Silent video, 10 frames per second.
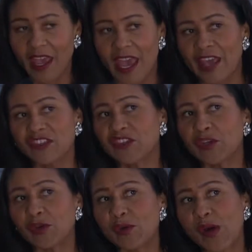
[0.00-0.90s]
and
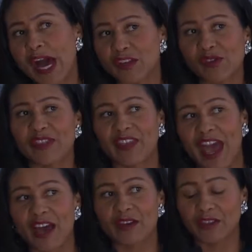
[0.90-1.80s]

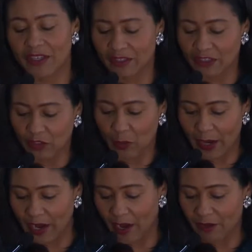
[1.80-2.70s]
200,000
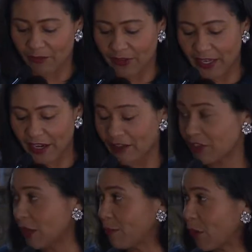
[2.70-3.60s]
square feet of
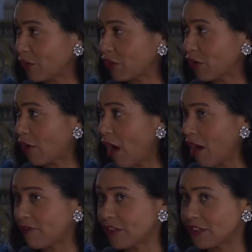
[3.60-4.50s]
commercial
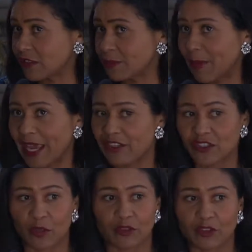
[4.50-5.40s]
office
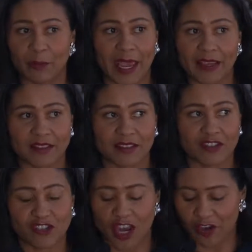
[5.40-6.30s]
space or space
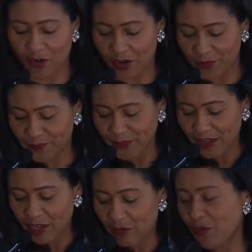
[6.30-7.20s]
in general,
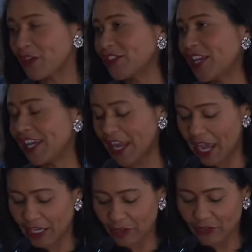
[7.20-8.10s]
14
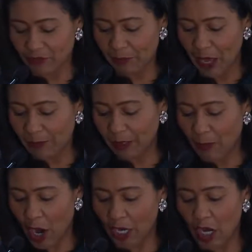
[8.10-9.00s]
acres of public
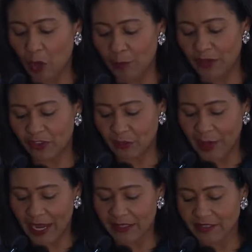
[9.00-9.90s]
park open
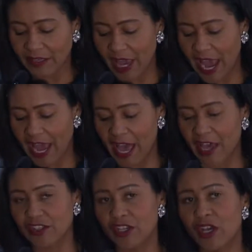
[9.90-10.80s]
space,
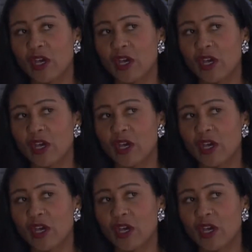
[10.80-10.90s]
and